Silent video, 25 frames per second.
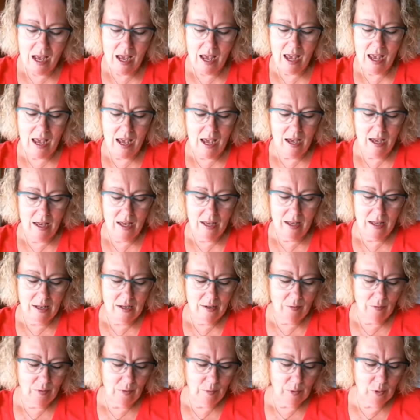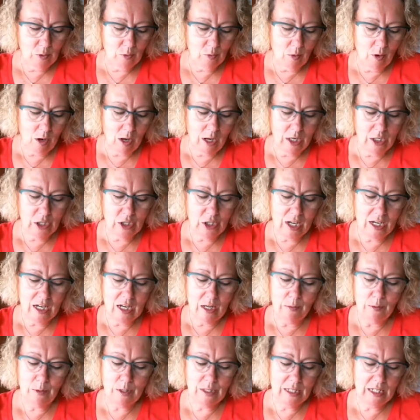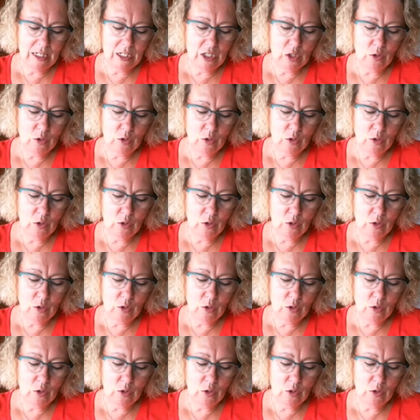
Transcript: and from the garage, and I proceed